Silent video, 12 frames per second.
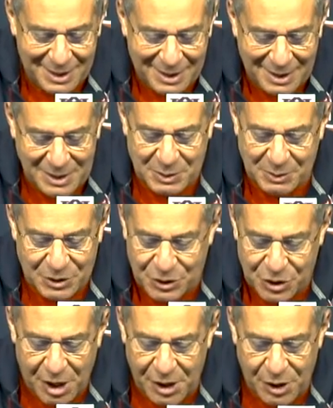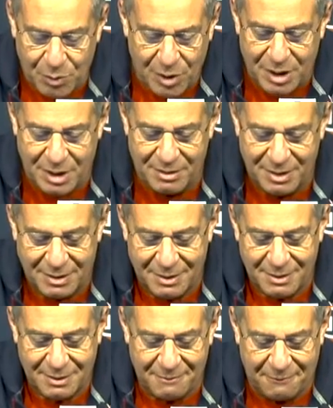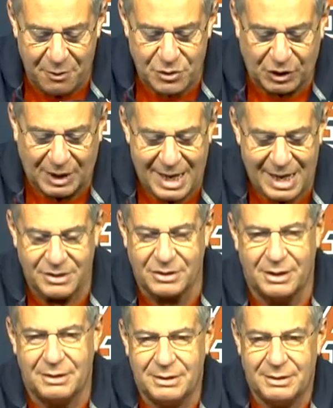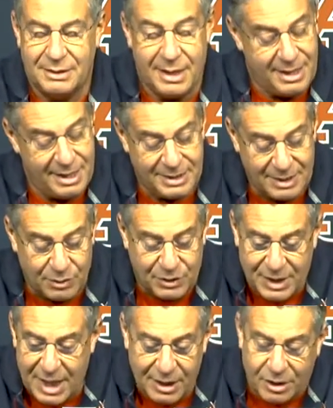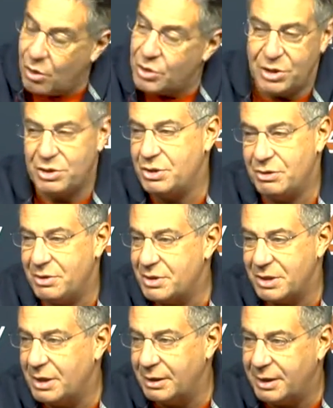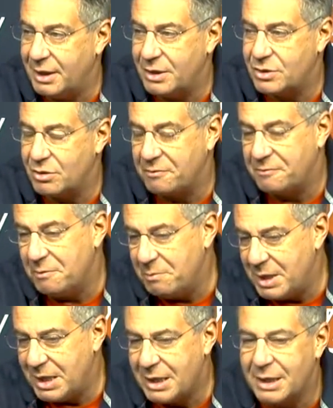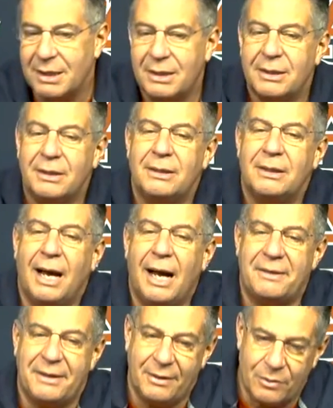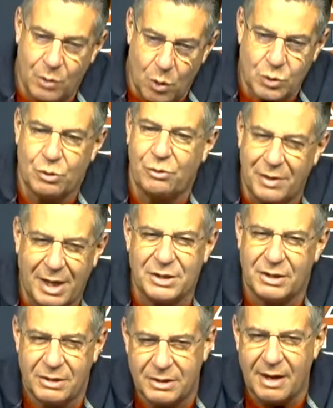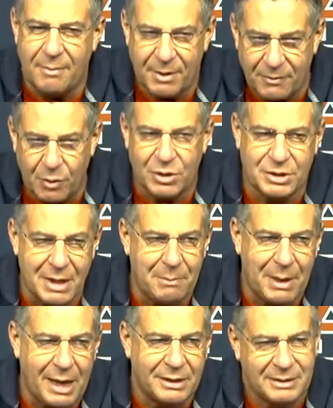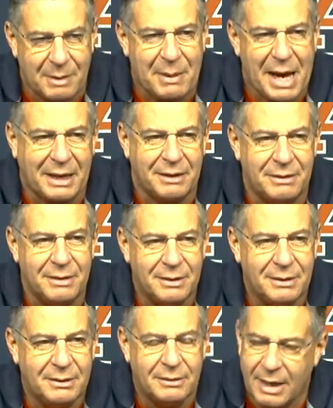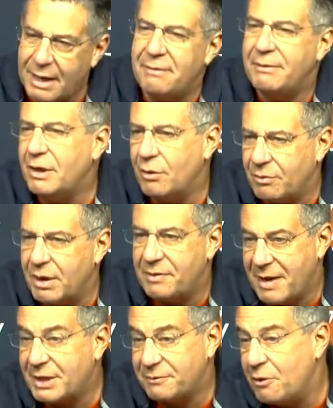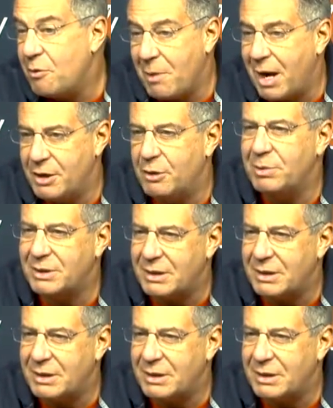He's as genuine and first class and as outstanding a coach as there is in the league. So for me, I think those are things to step. If you want to step back. And you know, and thanks for the reminder. But